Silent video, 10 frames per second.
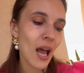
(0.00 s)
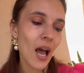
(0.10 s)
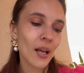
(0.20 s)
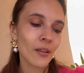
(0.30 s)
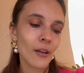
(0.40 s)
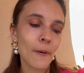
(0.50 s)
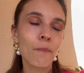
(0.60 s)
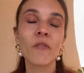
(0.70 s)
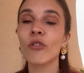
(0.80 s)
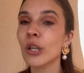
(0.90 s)

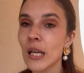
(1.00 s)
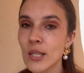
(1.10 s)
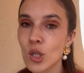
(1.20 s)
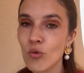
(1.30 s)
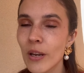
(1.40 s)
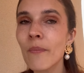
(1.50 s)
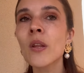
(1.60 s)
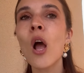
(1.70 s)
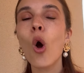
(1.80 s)
and very necessary.